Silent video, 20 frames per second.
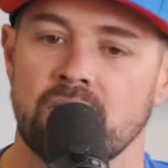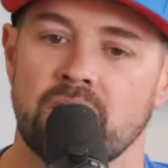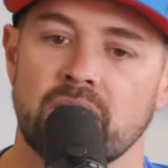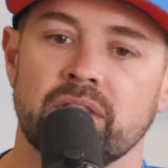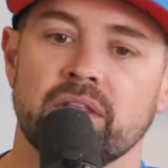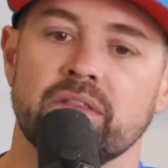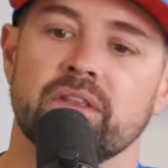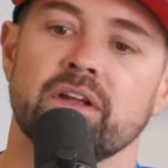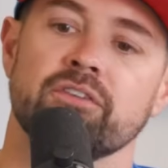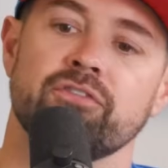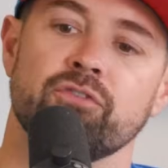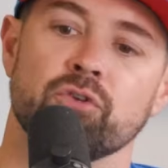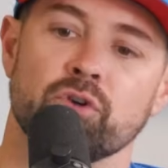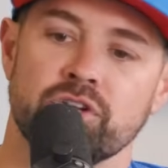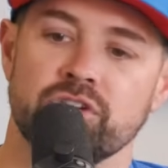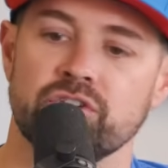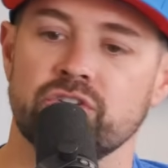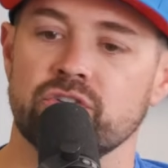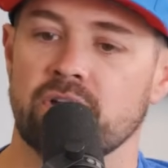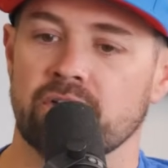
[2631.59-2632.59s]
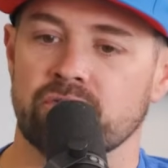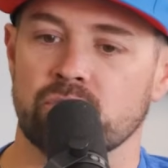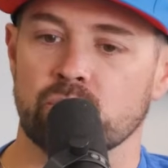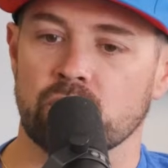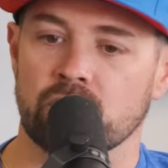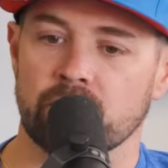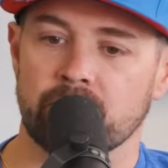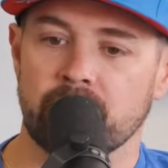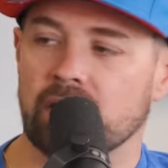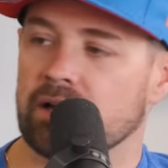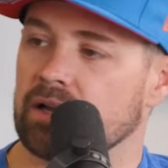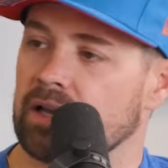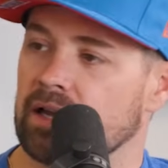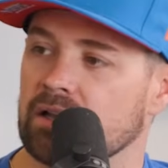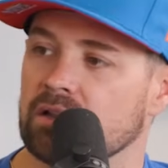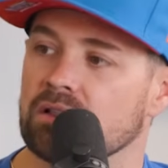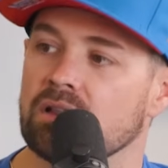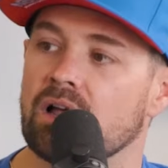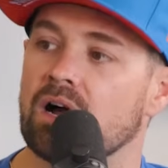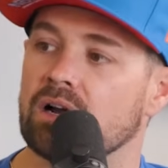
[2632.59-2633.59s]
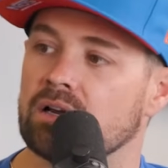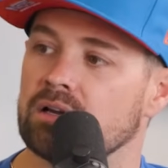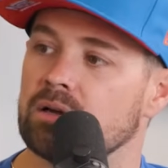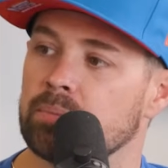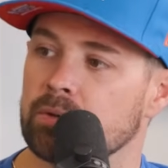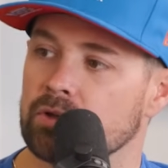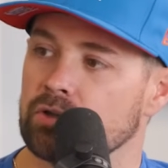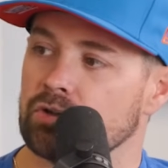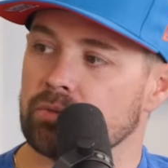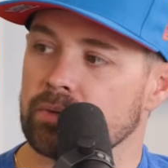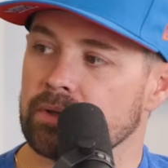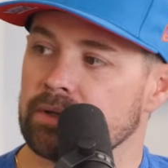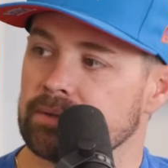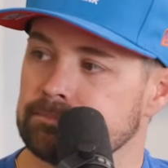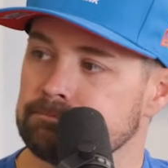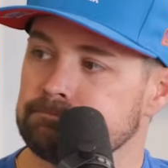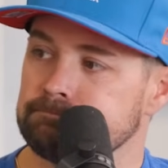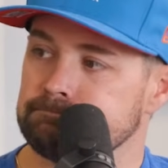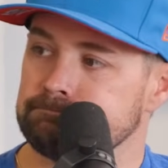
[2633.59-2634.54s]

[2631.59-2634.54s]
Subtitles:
And then therefore you do have to worry about kind of lock up a little bit.